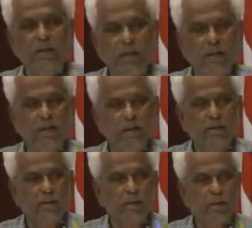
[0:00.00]

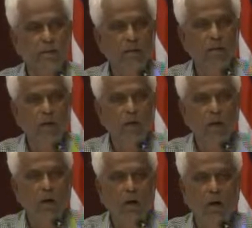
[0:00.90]
errors
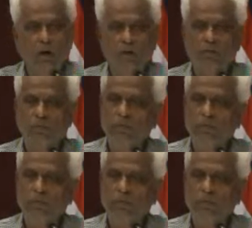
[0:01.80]
of